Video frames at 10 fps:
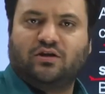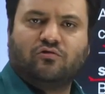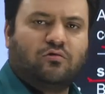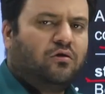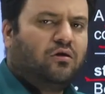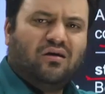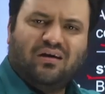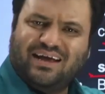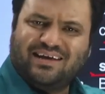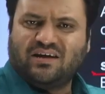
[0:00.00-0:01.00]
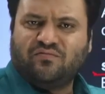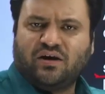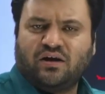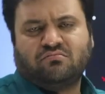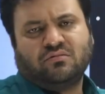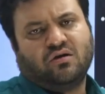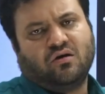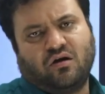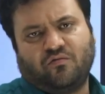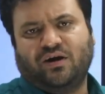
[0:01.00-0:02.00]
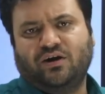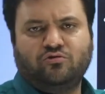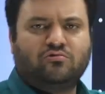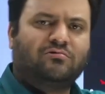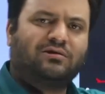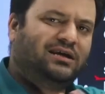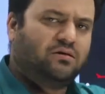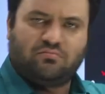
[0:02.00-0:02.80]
So less than 1 or 1 to 2 degree,